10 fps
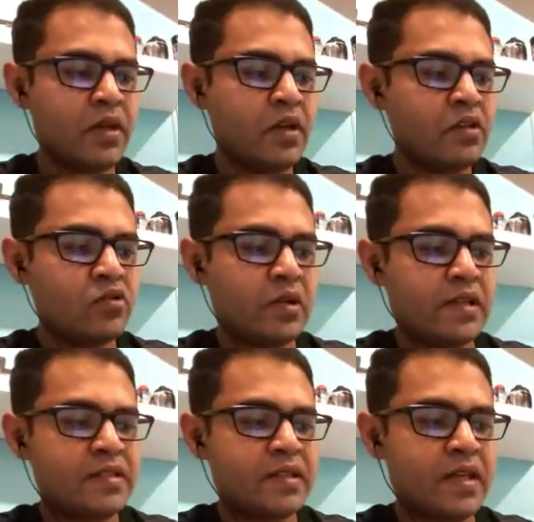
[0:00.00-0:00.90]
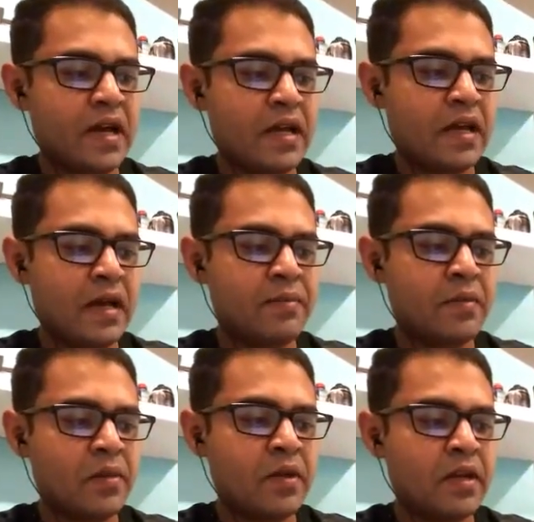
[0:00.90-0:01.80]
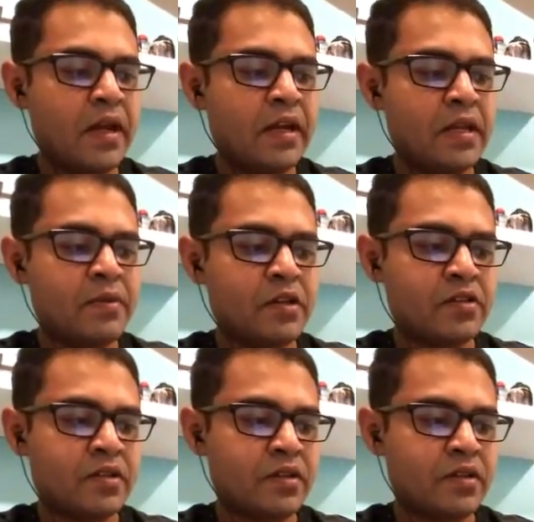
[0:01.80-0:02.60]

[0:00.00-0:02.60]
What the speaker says: So let's say I am given 80%.